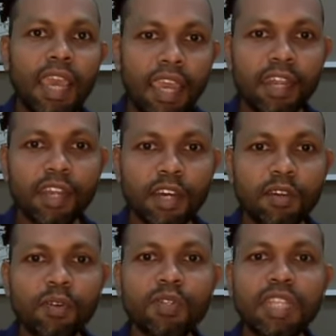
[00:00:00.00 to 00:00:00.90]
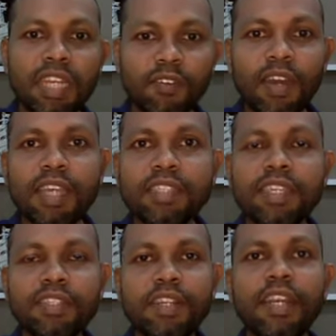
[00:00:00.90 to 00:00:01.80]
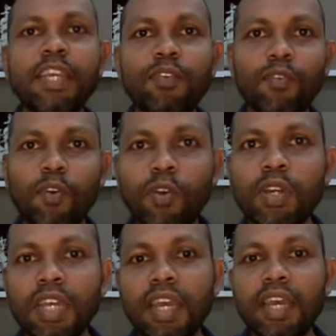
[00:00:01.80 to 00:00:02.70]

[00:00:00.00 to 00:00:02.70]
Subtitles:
and now the device is ready for